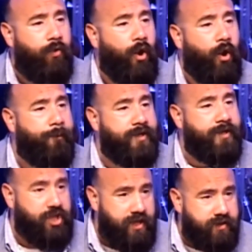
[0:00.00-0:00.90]
know, but
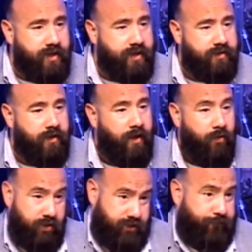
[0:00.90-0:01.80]
Jesus
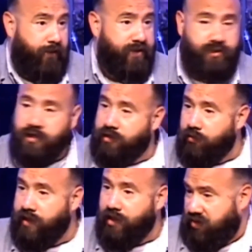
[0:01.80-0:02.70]
was the first to do
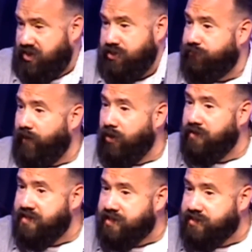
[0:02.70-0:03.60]
it, and we just follow
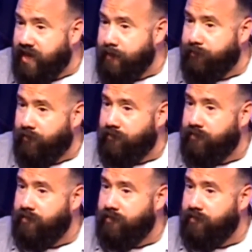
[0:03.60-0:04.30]
his example.